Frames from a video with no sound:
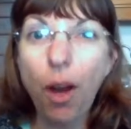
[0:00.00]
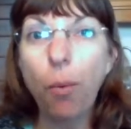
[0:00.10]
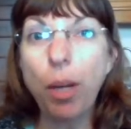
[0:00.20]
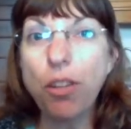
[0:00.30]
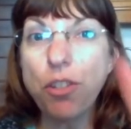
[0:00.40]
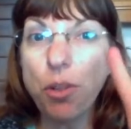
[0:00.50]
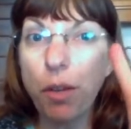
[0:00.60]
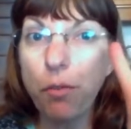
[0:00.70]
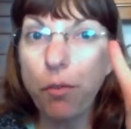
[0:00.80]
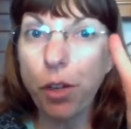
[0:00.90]
when you do
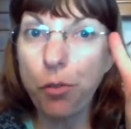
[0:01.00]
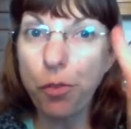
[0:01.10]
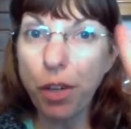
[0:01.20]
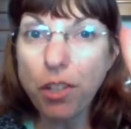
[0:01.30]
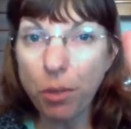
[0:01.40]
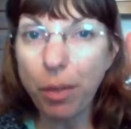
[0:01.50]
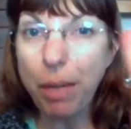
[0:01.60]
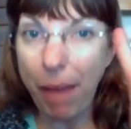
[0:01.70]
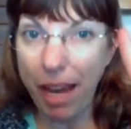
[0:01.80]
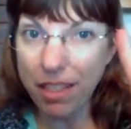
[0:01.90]
it for your first
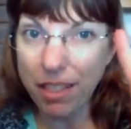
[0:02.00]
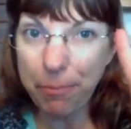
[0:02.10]
3 months,